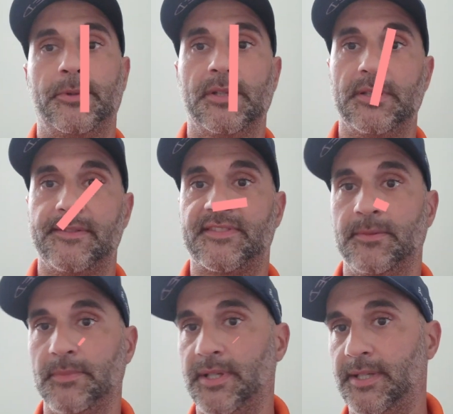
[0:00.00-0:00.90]
I'm gonna leave
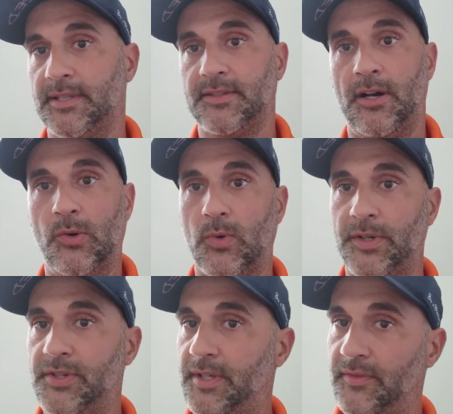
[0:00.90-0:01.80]
some links on where
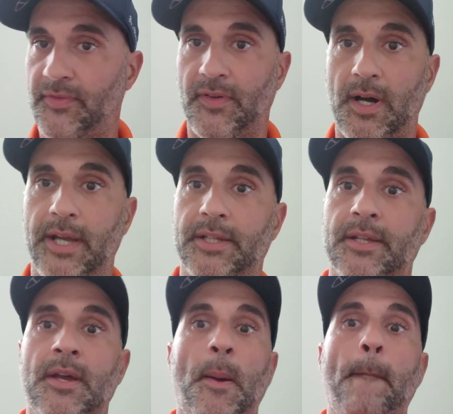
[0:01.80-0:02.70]
you can find
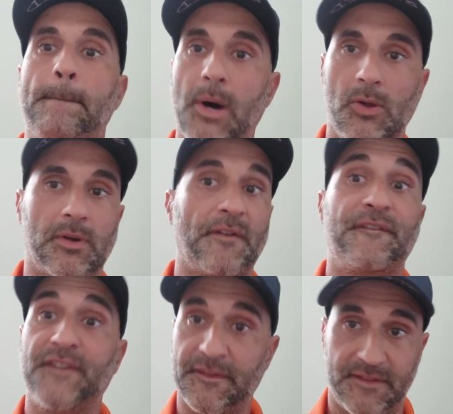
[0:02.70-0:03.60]
bulk
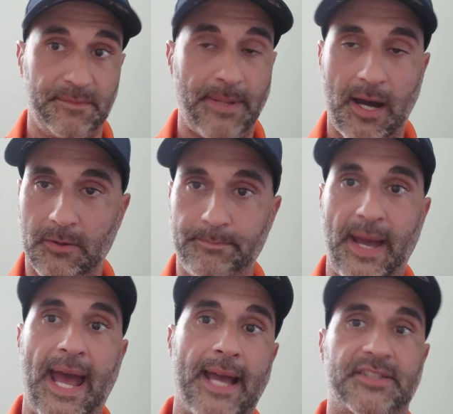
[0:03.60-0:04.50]
50-pound
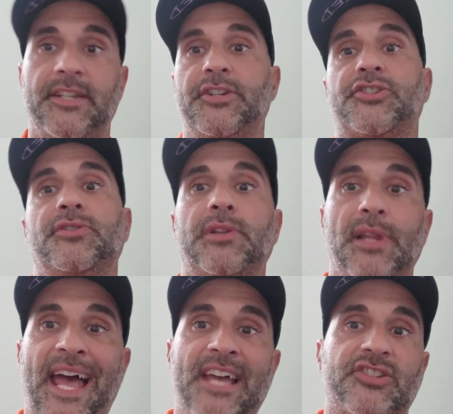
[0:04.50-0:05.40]
bags, and it should
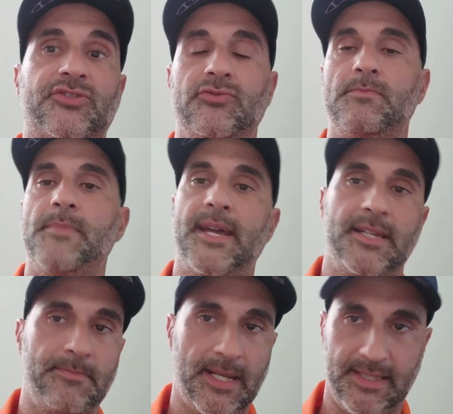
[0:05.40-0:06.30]
last you
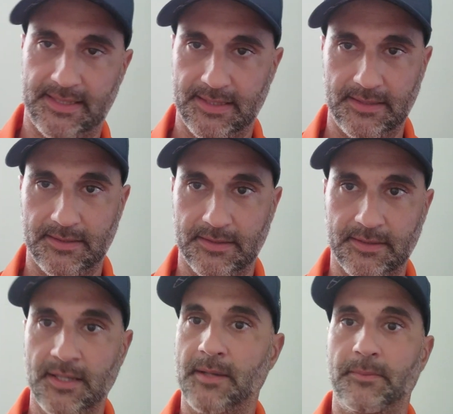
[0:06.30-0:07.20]
many
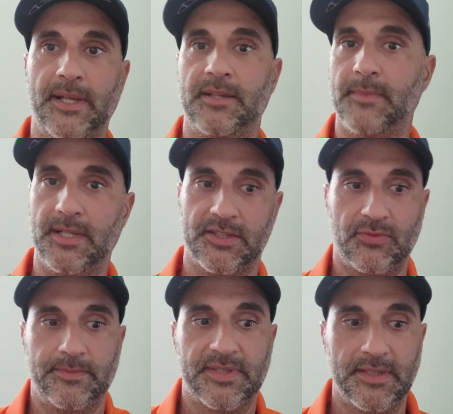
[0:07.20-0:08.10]
seasons, many
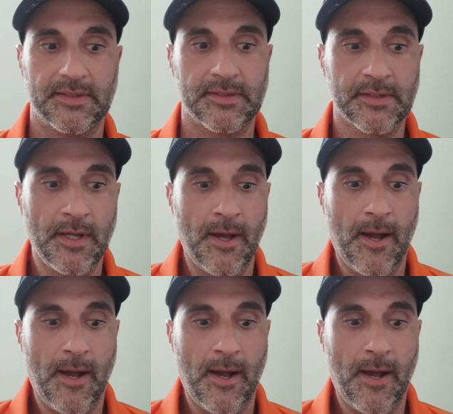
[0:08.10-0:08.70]
swim seasons.